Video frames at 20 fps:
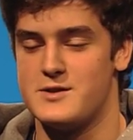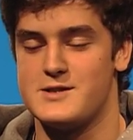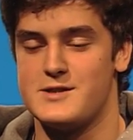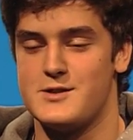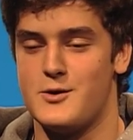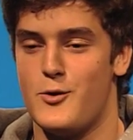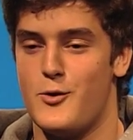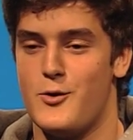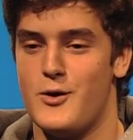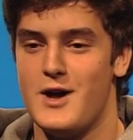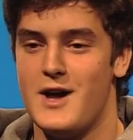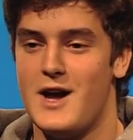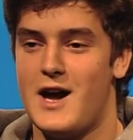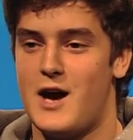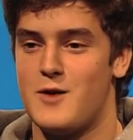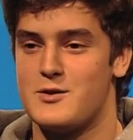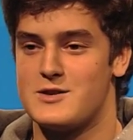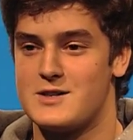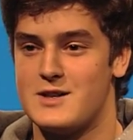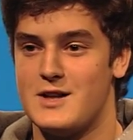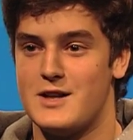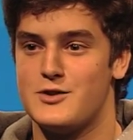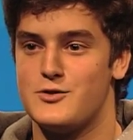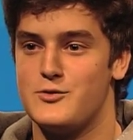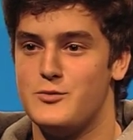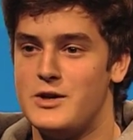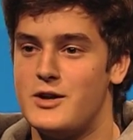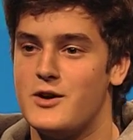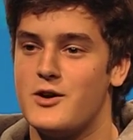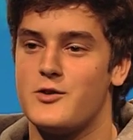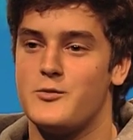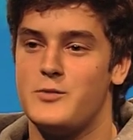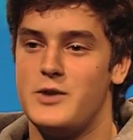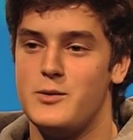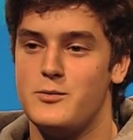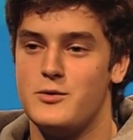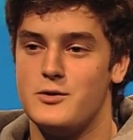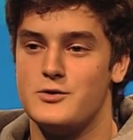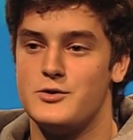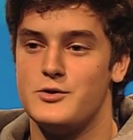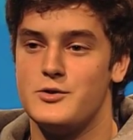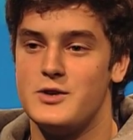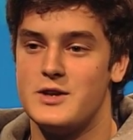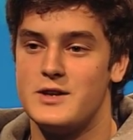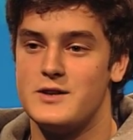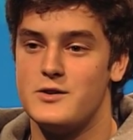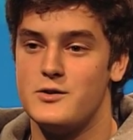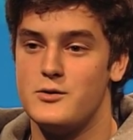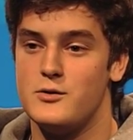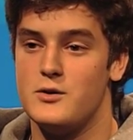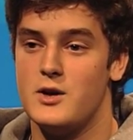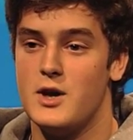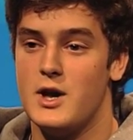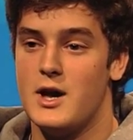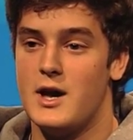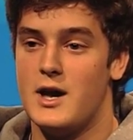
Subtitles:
So I was glad to meet other people to do that too.